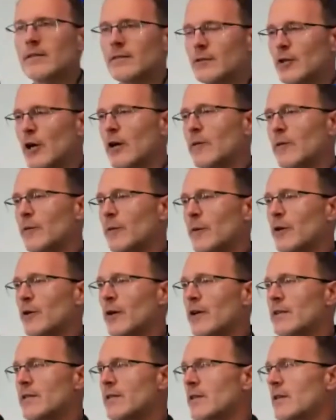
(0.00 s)
drives me
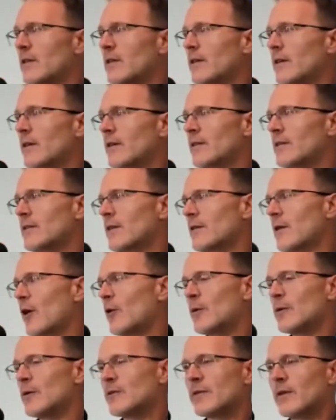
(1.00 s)
crazy.
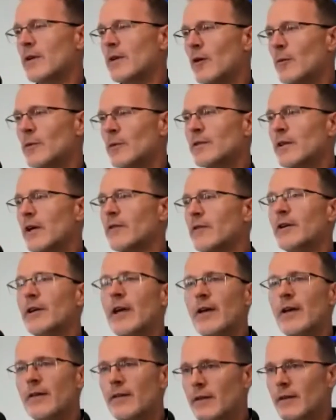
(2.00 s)
Almost every
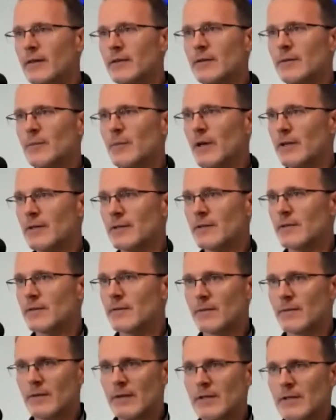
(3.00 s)
atheist makes
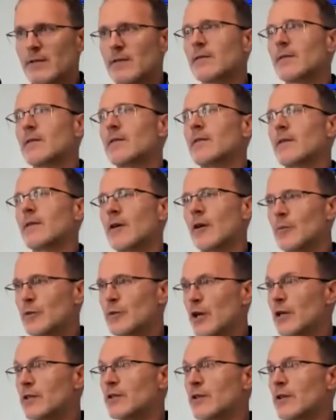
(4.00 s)
this
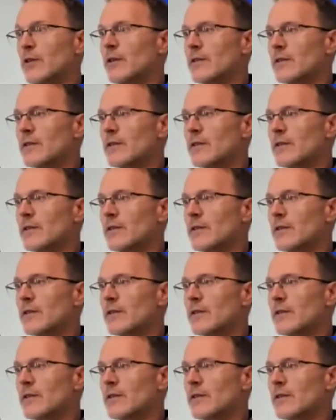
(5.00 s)
objection.